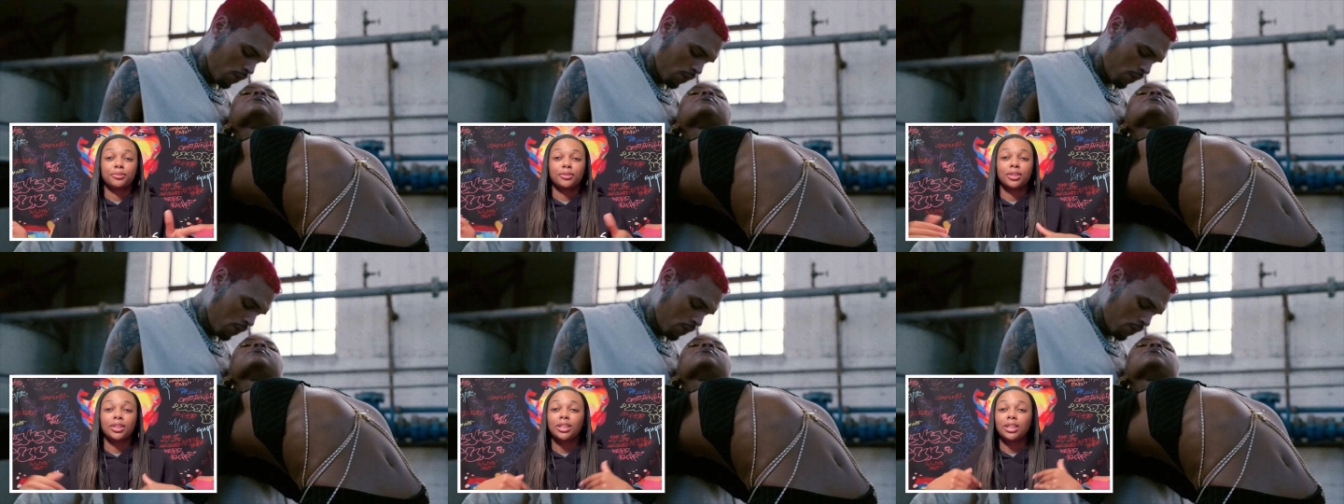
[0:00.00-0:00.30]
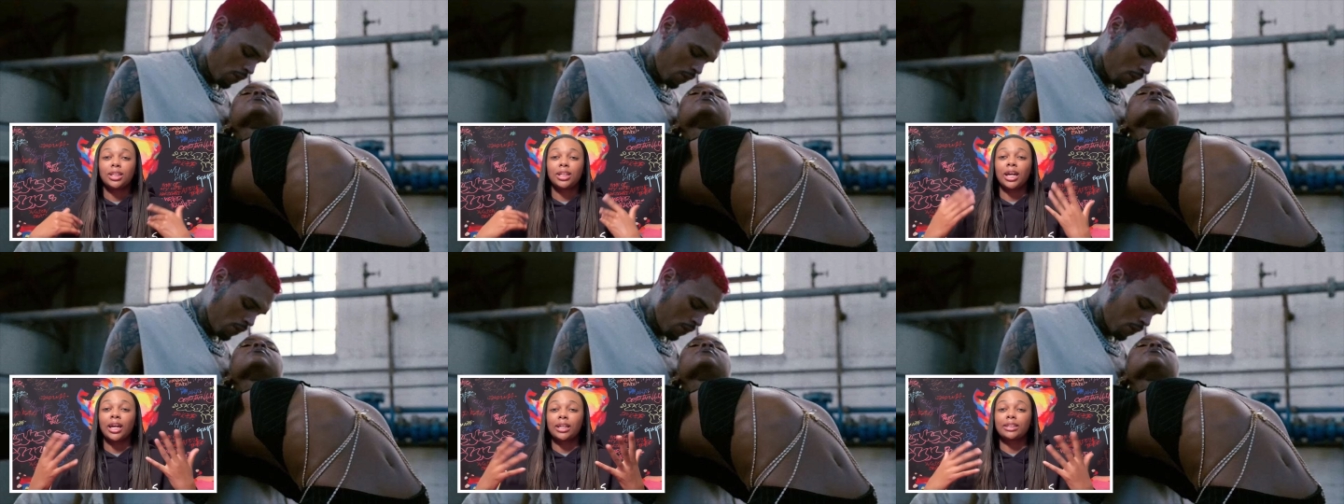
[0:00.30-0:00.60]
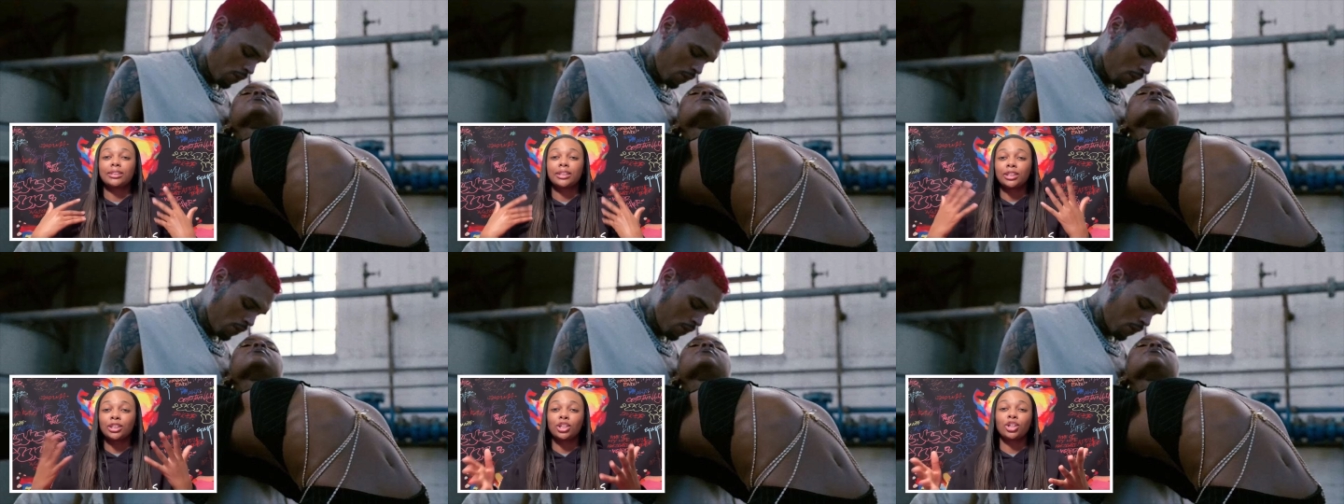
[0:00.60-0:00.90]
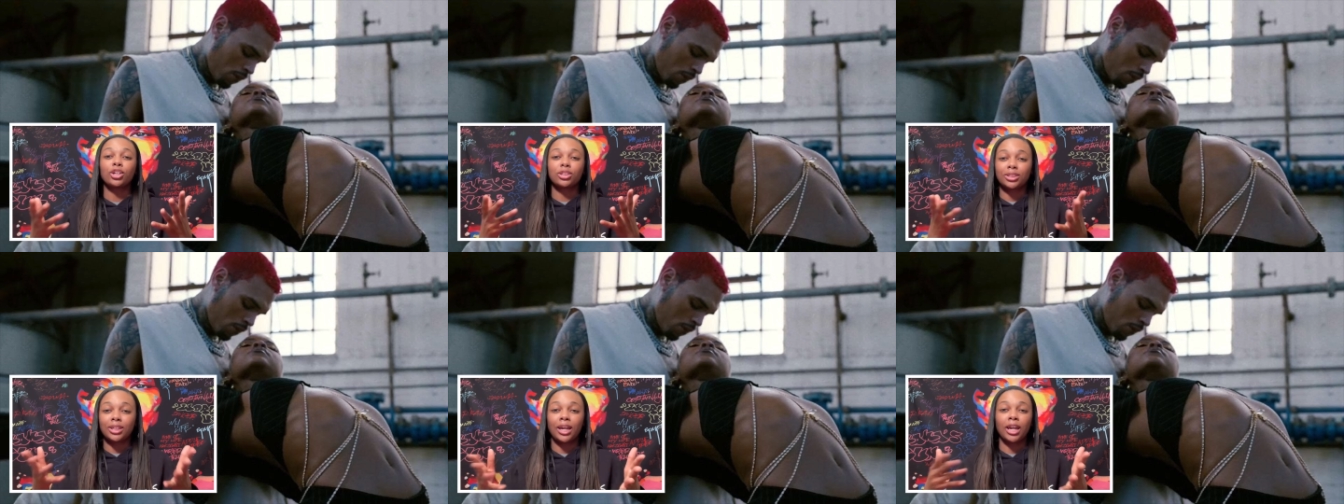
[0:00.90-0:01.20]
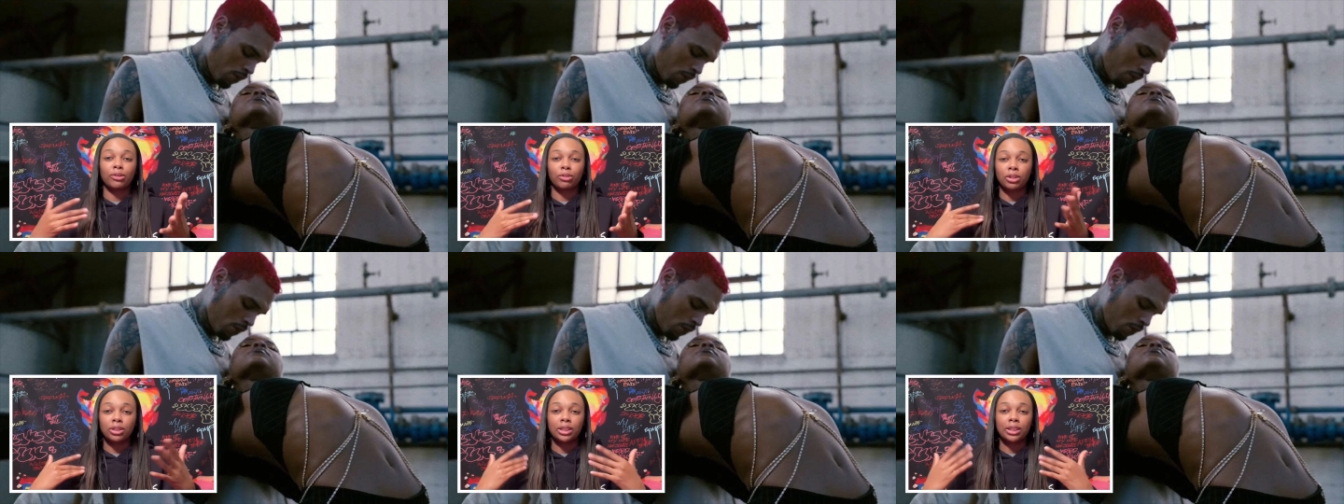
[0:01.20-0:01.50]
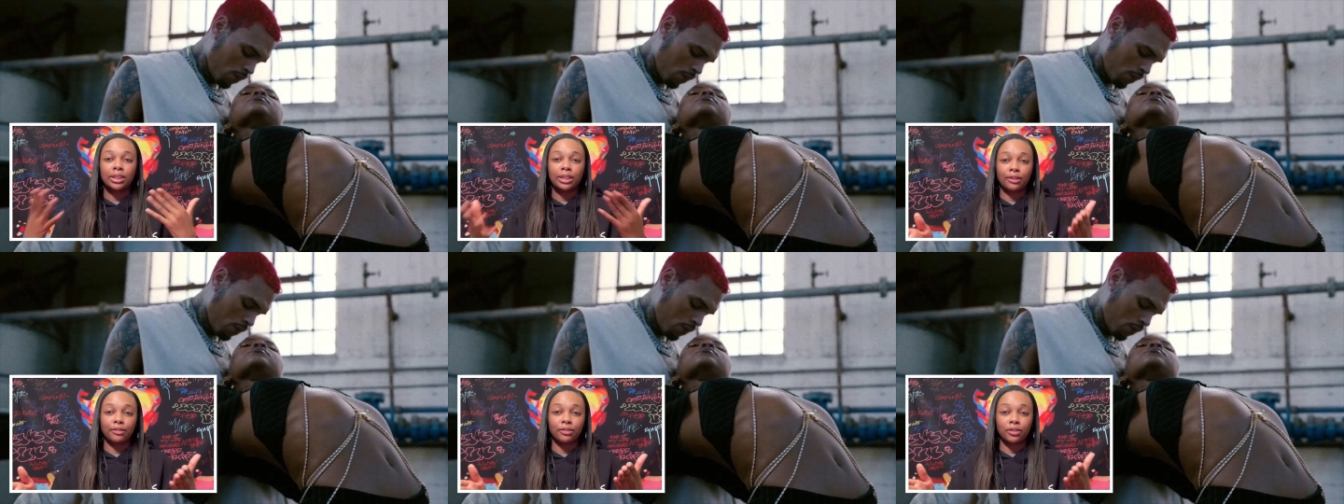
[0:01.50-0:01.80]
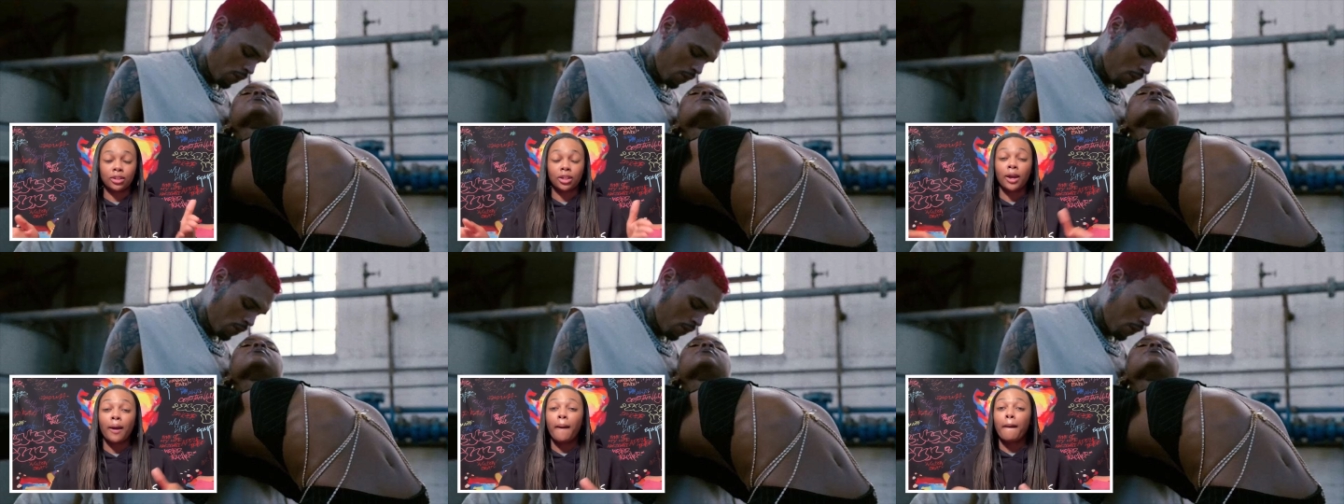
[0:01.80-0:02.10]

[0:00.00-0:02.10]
like, the looks ain't really giving.